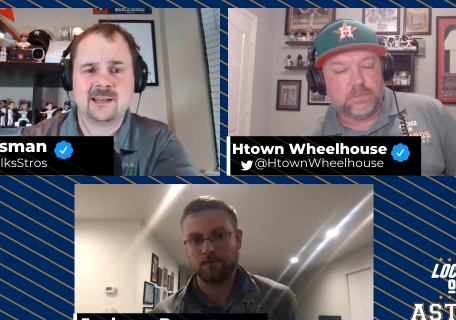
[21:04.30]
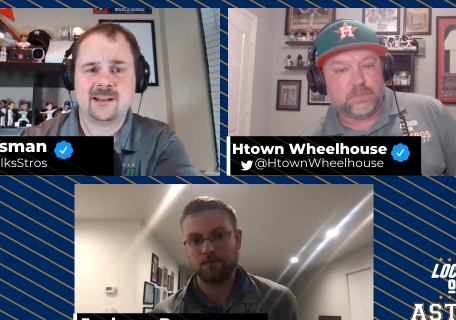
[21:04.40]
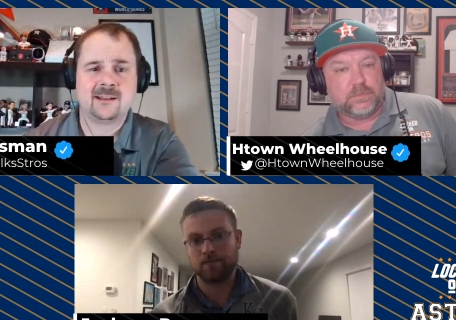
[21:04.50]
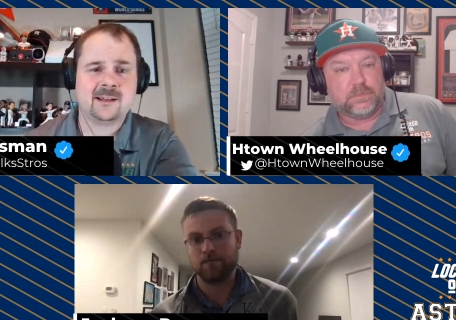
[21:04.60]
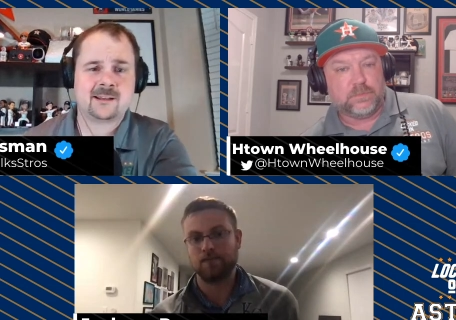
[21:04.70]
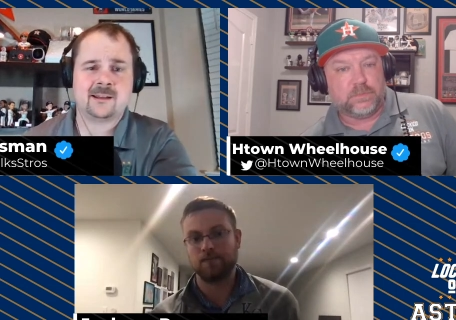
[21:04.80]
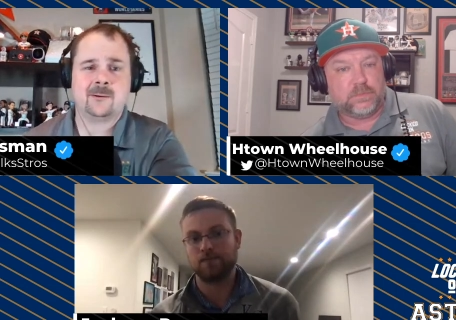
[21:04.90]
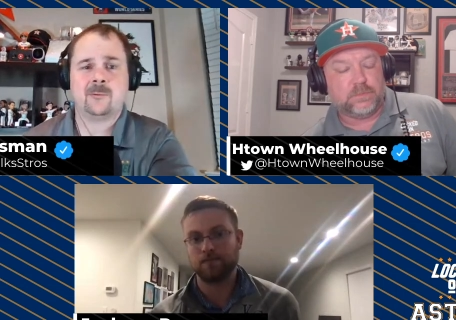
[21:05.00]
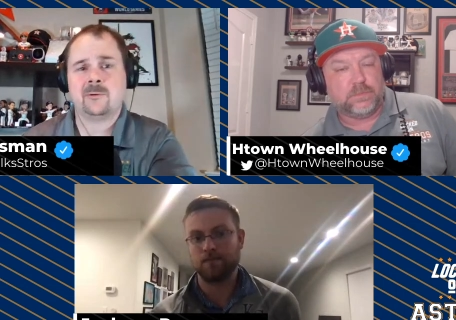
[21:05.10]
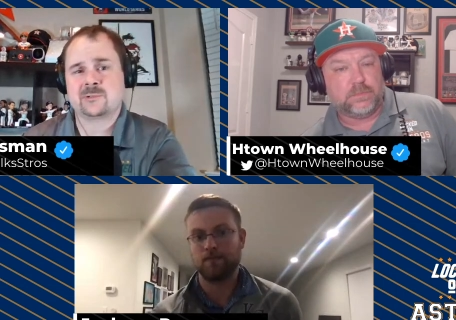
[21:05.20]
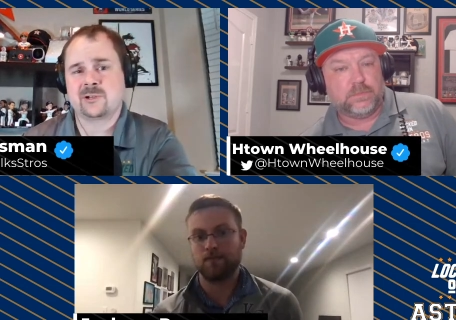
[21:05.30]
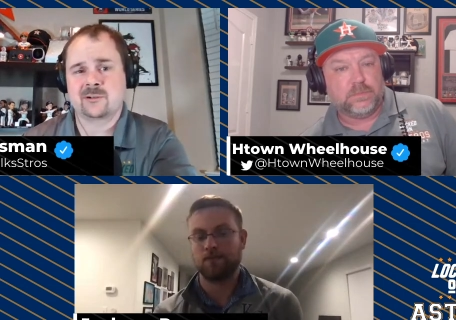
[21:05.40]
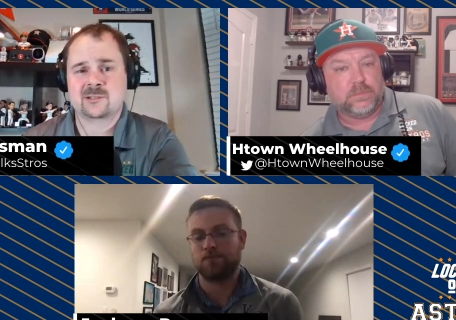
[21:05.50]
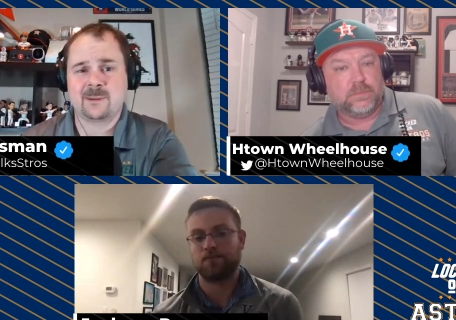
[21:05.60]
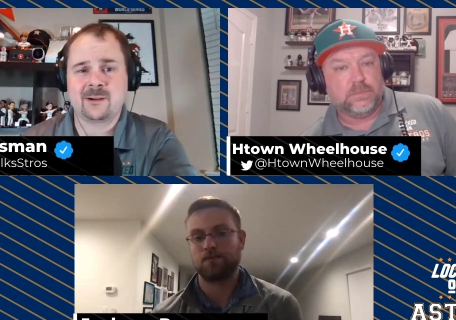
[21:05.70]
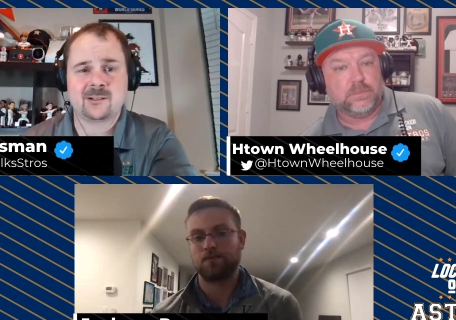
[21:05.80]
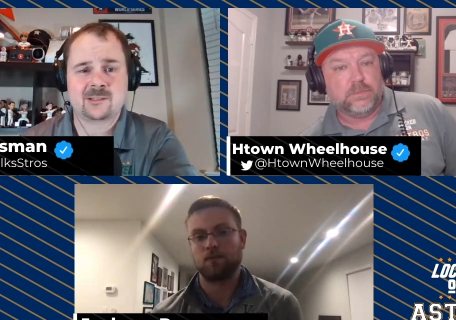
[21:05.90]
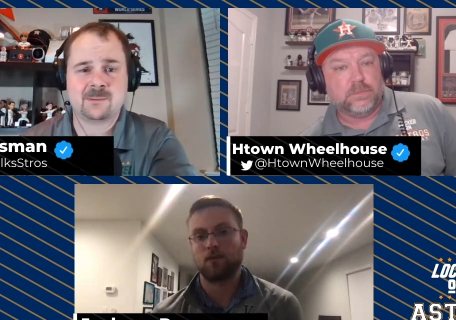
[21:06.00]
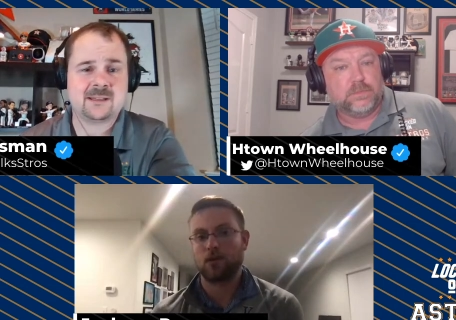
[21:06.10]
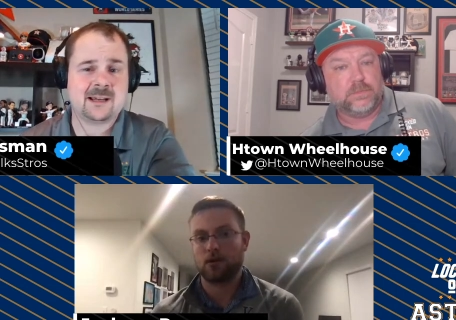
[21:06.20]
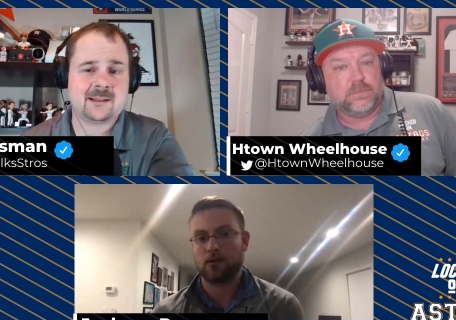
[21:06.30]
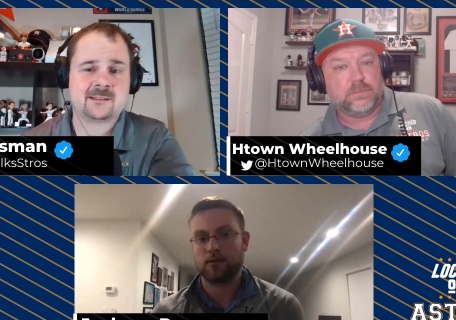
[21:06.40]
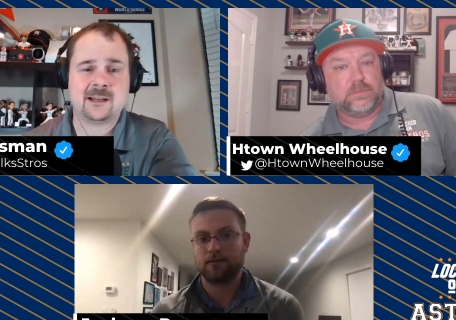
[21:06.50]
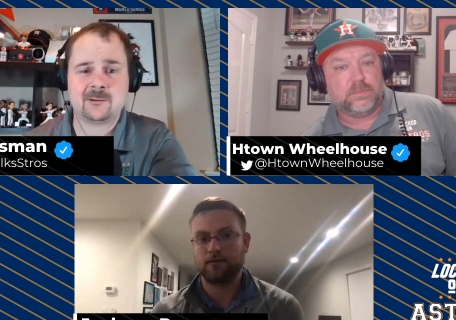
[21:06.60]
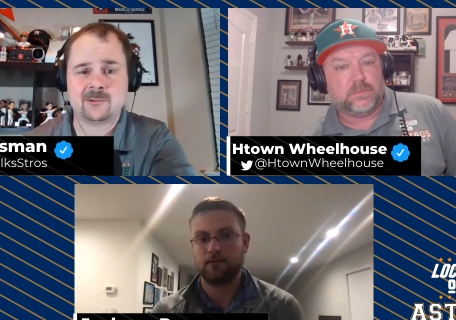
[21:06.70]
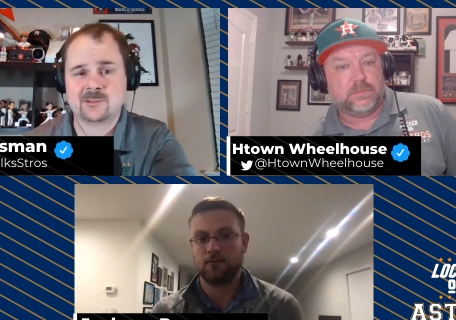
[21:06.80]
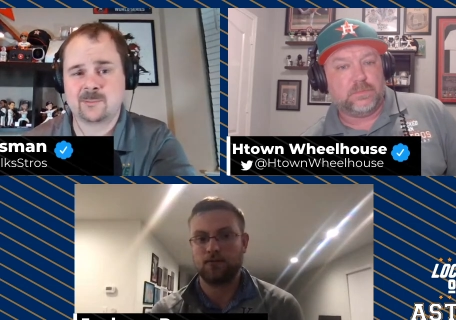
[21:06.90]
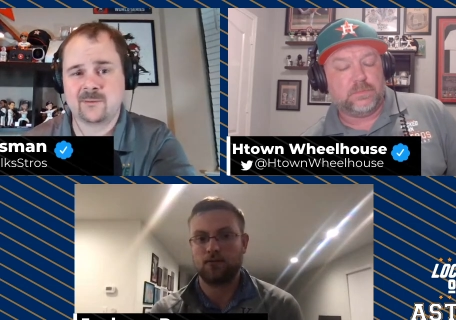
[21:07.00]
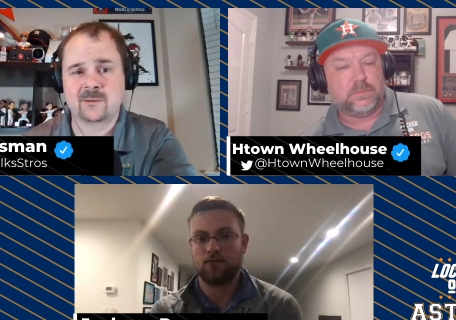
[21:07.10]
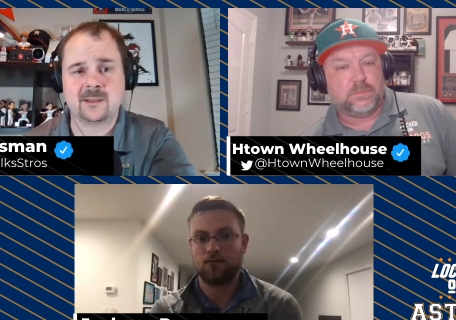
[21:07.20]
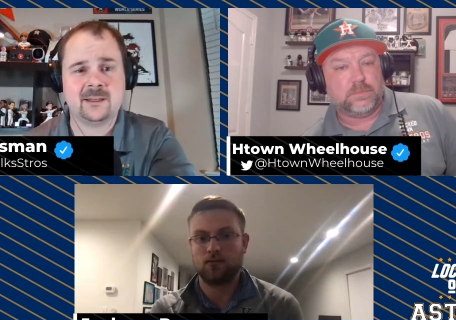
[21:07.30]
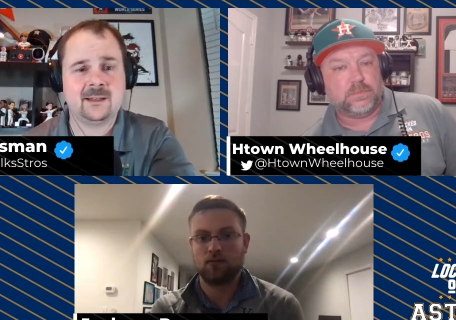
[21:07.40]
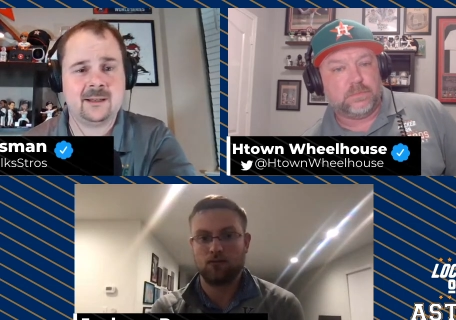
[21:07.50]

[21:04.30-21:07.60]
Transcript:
Speaker 1: that. Like, uh, what was your experience? But that that was perfectly.